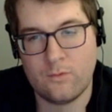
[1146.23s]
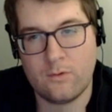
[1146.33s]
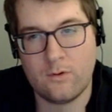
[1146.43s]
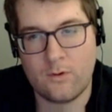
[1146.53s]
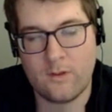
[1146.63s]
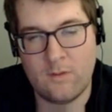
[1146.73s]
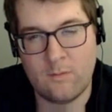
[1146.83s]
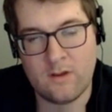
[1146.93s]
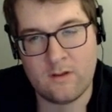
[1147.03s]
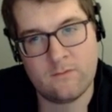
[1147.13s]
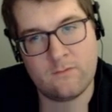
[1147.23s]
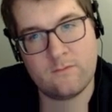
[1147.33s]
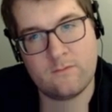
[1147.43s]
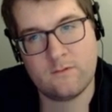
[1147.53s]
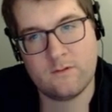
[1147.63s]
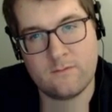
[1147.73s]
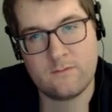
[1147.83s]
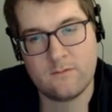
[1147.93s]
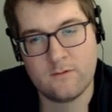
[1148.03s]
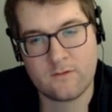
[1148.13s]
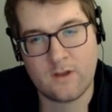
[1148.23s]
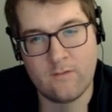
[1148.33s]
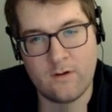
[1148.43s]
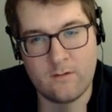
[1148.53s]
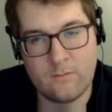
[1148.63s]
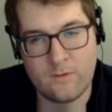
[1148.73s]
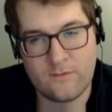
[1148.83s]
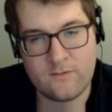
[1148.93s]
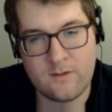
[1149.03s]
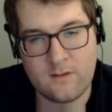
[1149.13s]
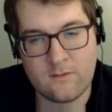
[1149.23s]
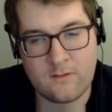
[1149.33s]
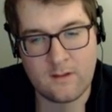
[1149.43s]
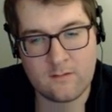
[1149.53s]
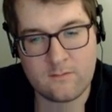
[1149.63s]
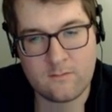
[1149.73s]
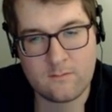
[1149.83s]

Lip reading: Okay, maybe it is Discover with Sneaky Snakes.